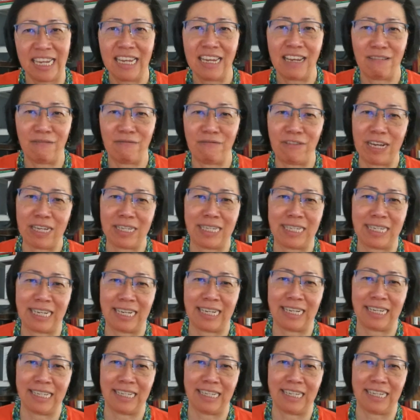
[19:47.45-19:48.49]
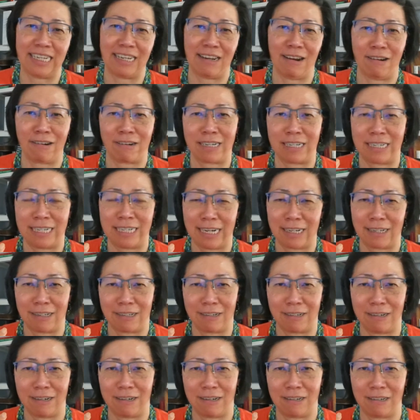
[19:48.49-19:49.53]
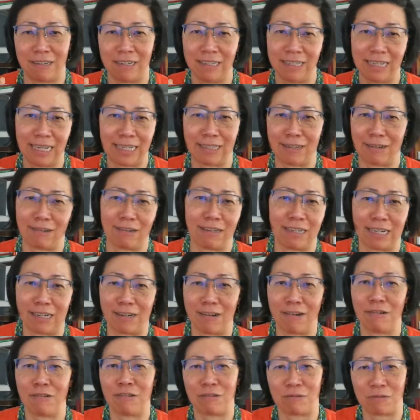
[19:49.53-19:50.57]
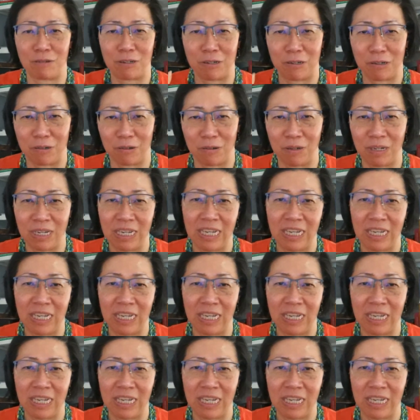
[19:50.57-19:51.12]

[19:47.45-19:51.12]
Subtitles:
invest in the architecture that they're going to go through,